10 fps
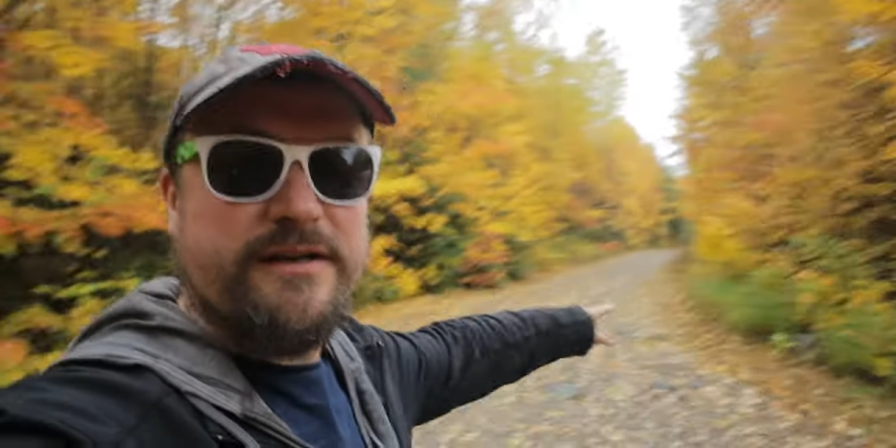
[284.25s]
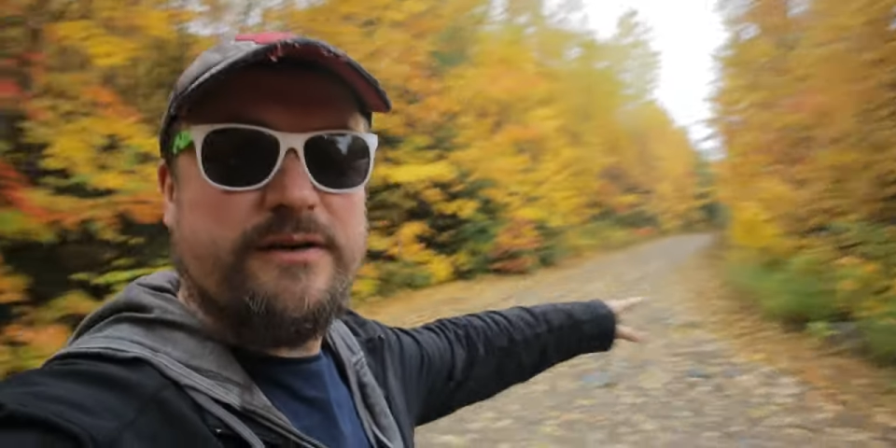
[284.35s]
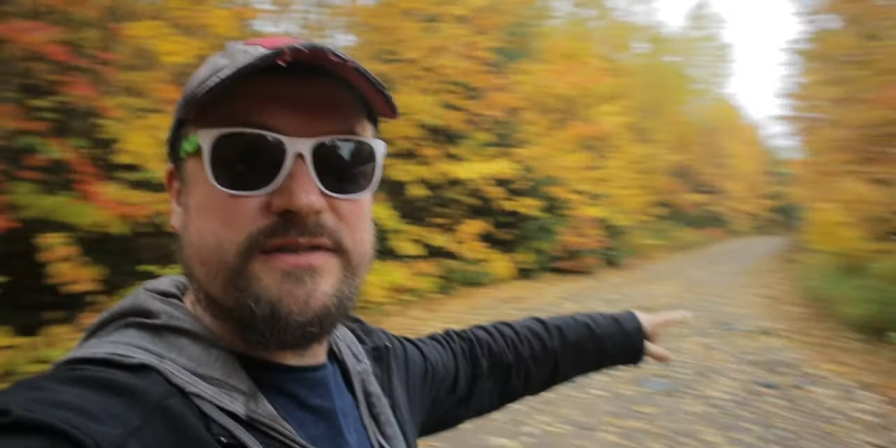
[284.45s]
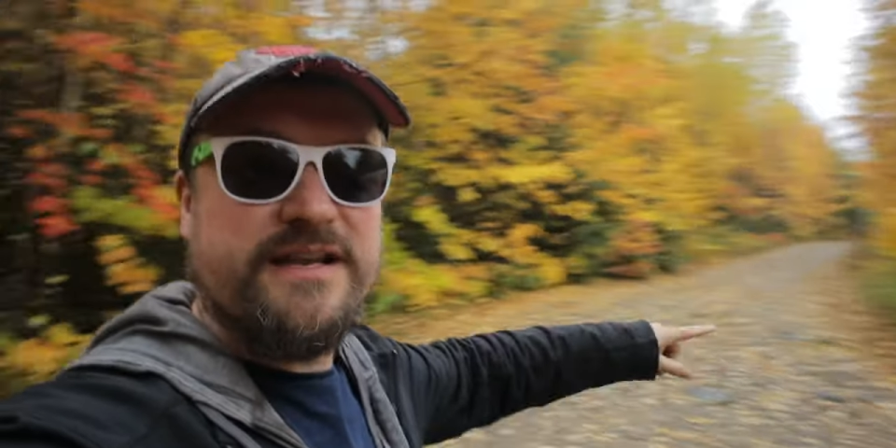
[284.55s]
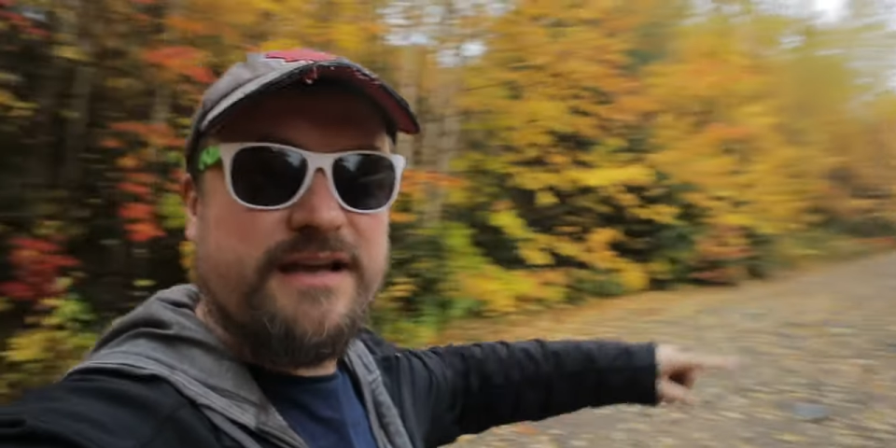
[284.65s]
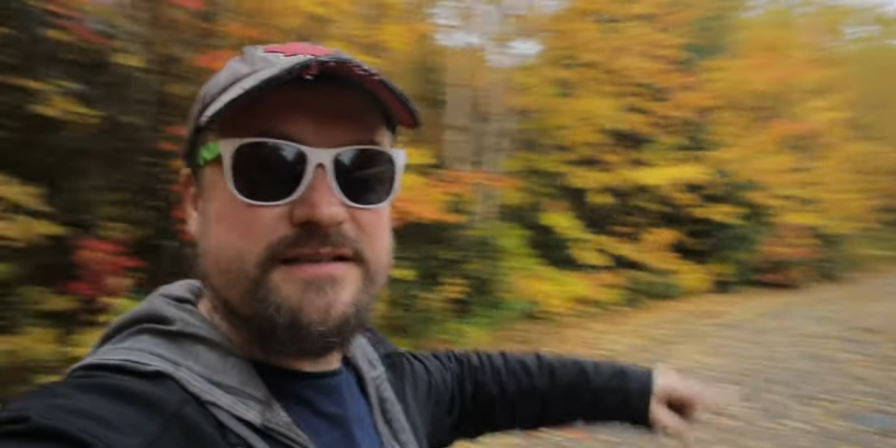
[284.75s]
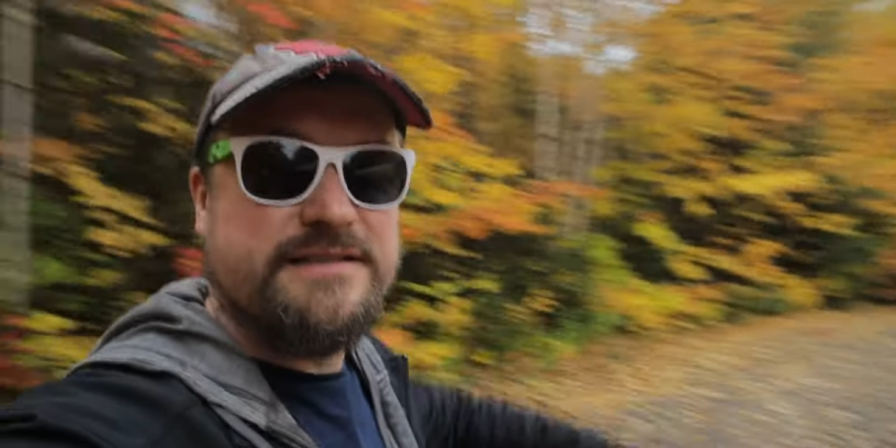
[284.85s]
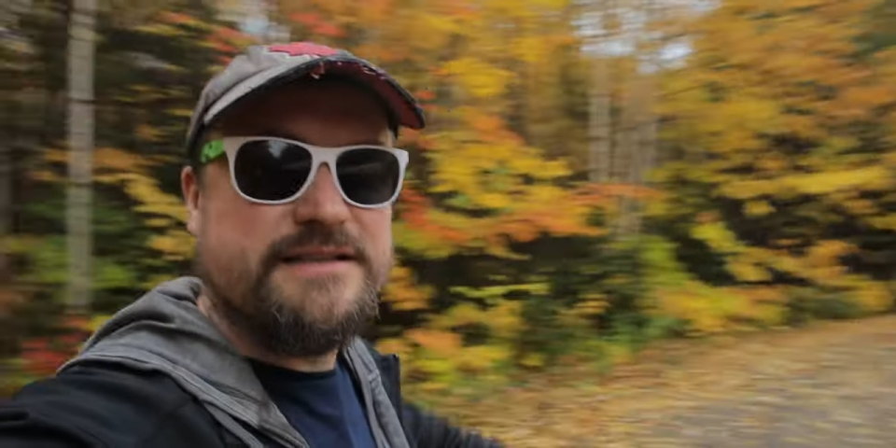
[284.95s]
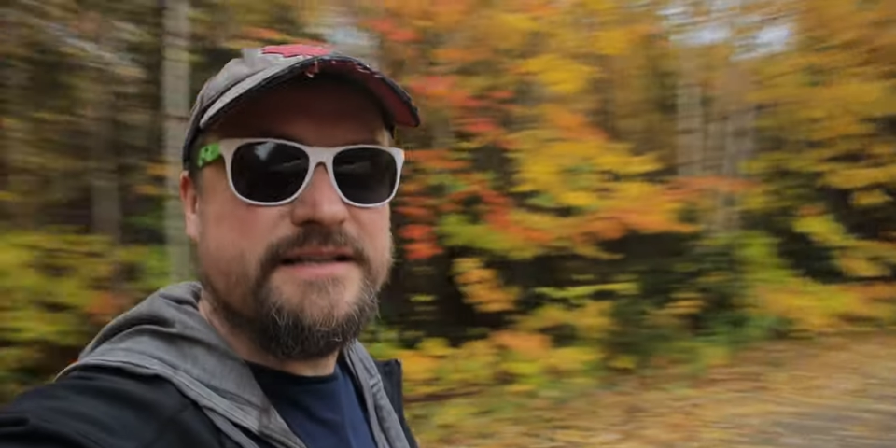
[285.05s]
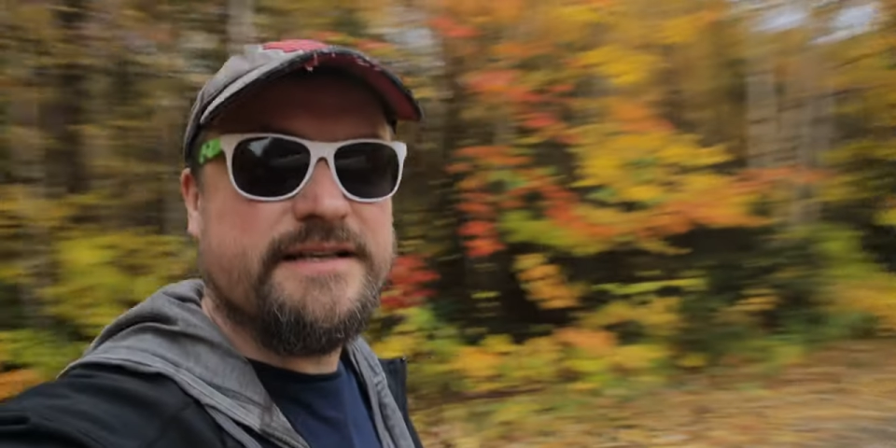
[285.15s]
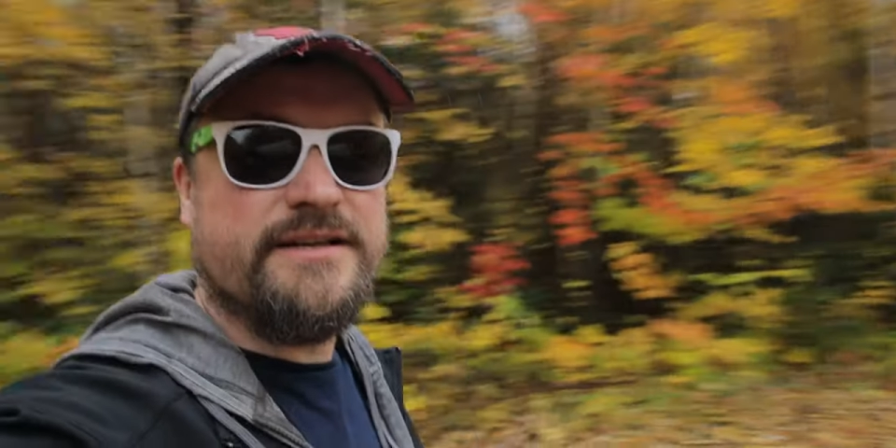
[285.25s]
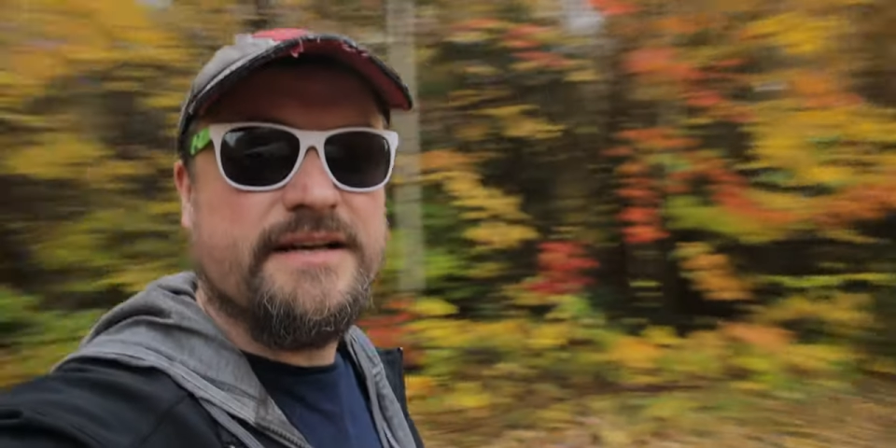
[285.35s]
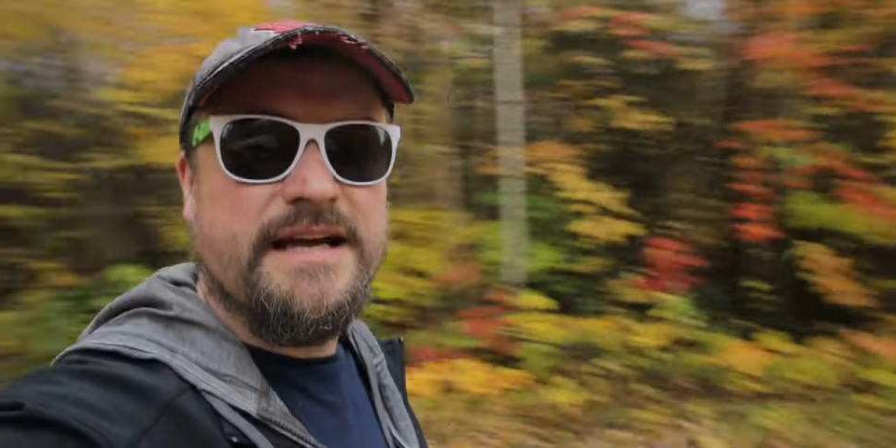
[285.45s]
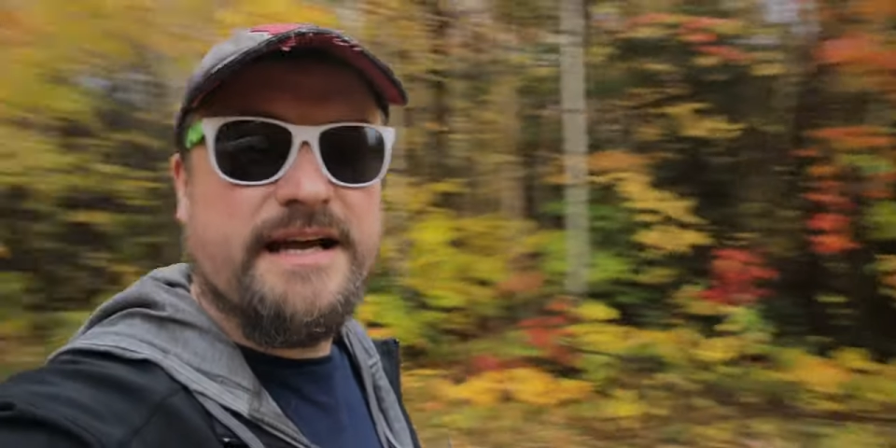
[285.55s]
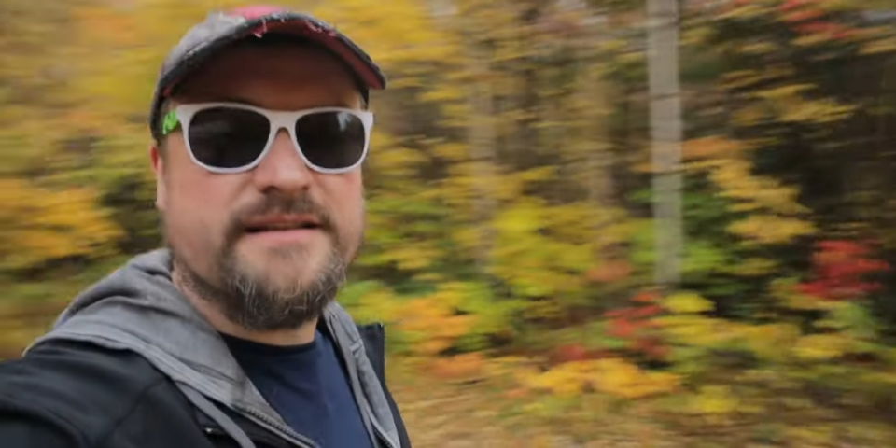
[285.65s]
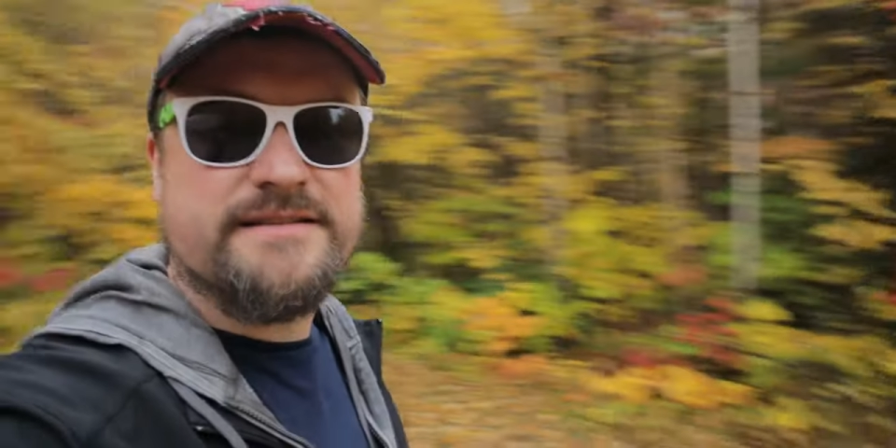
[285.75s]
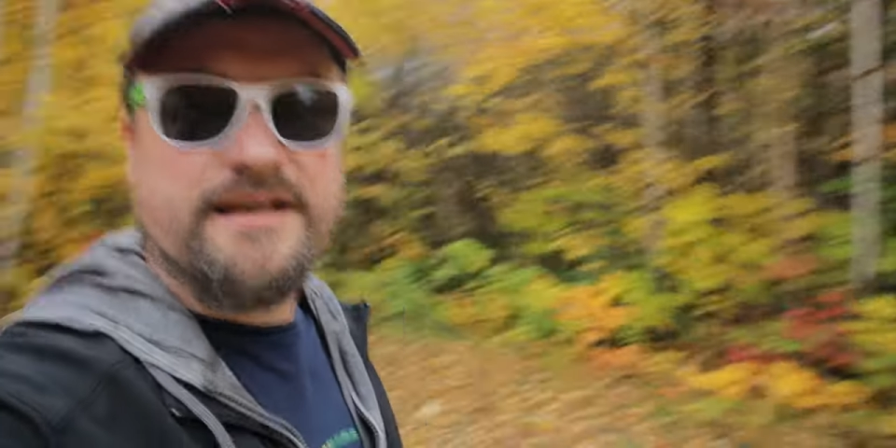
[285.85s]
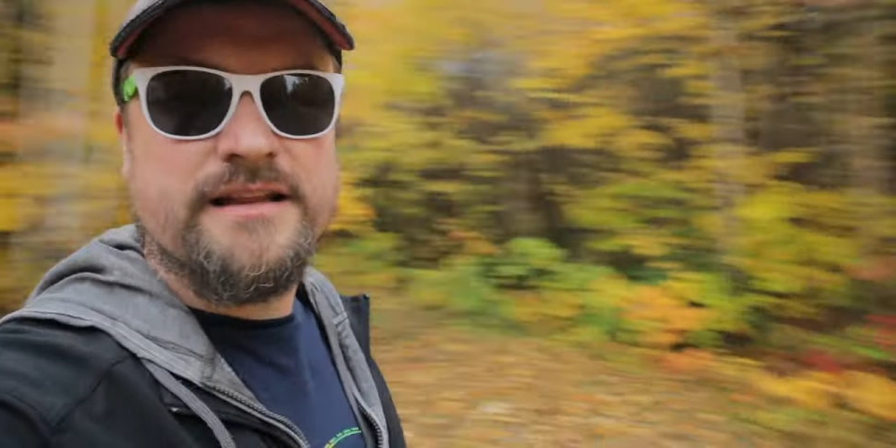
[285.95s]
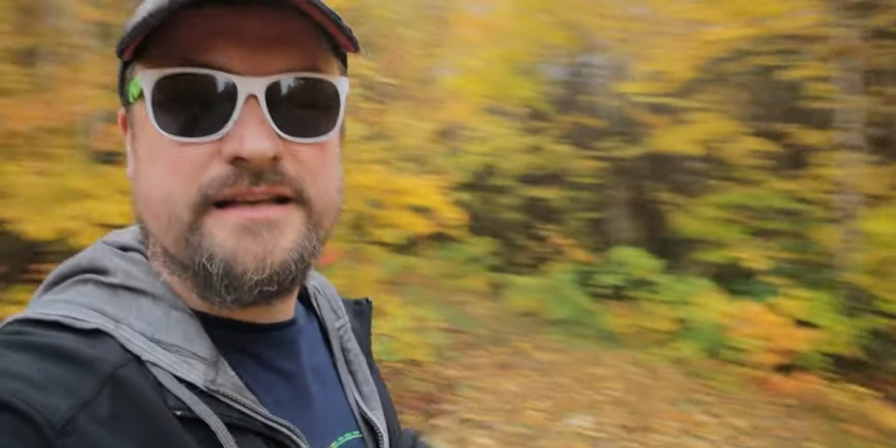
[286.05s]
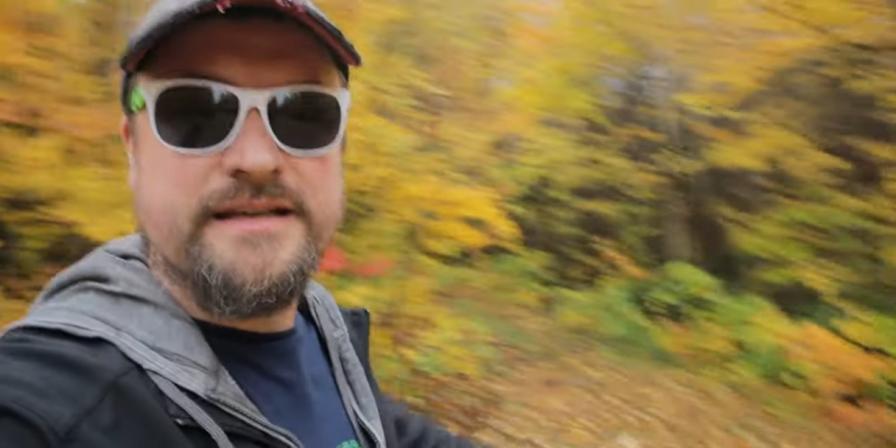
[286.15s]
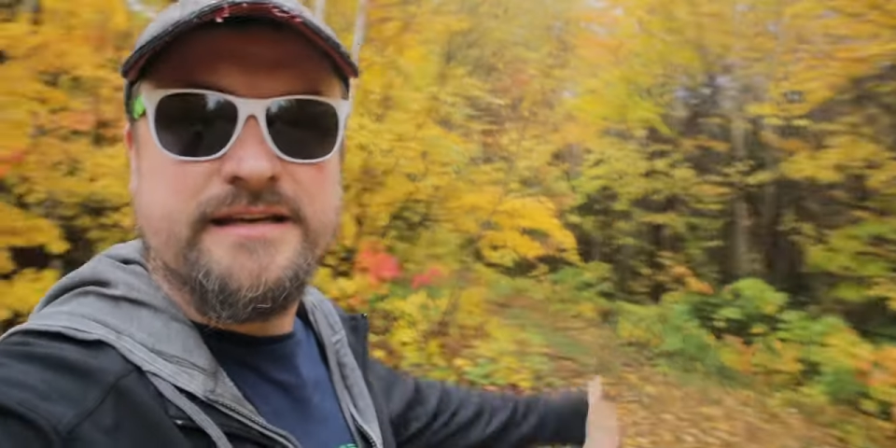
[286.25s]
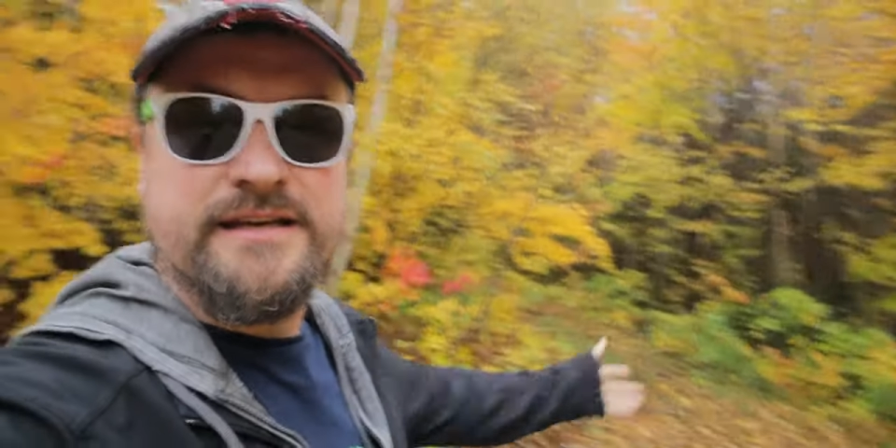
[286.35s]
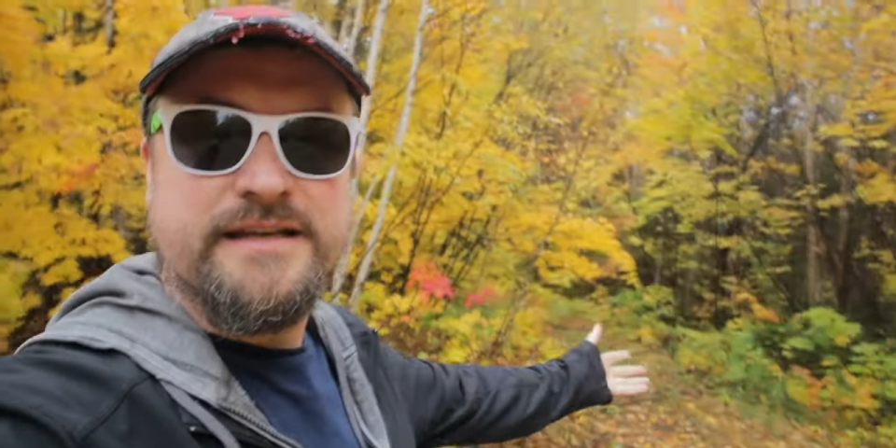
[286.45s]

It was nice and clear, and then suddenly...